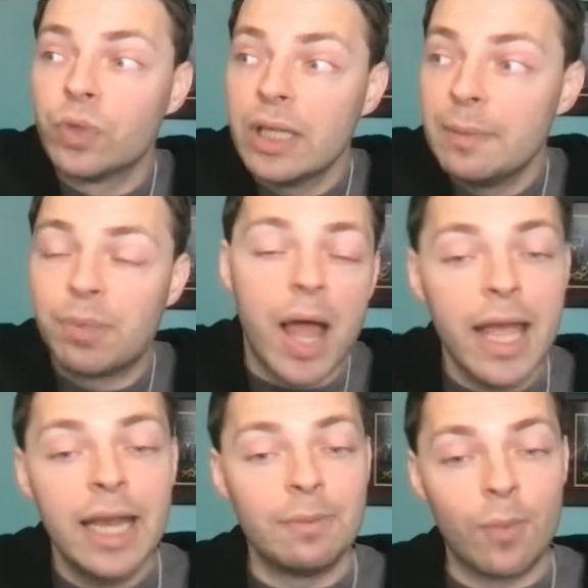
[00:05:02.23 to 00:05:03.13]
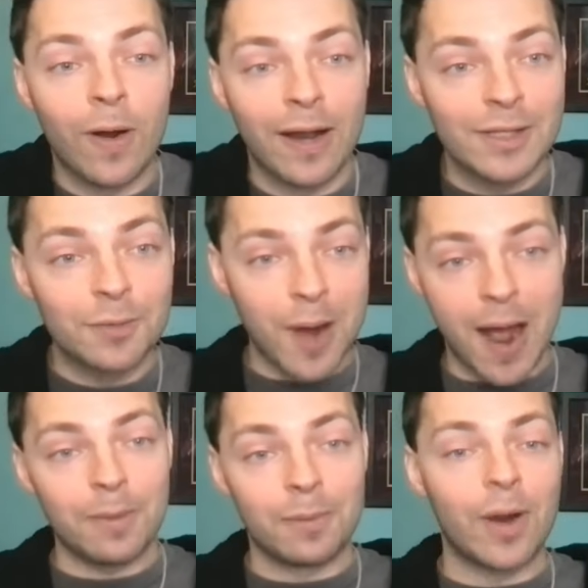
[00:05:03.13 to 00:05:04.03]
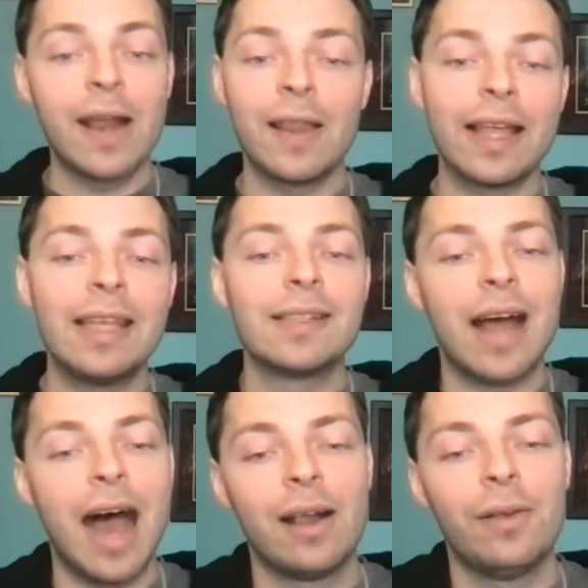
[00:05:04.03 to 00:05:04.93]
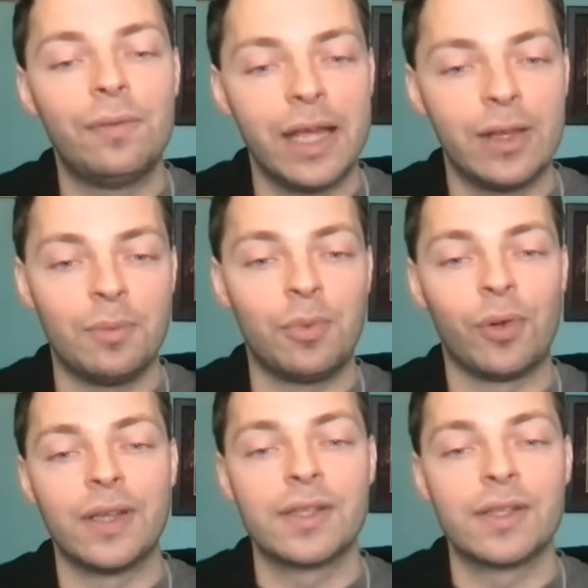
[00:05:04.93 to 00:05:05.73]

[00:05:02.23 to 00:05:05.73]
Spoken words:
really play anymore is the problem, right? Like, he's not available. And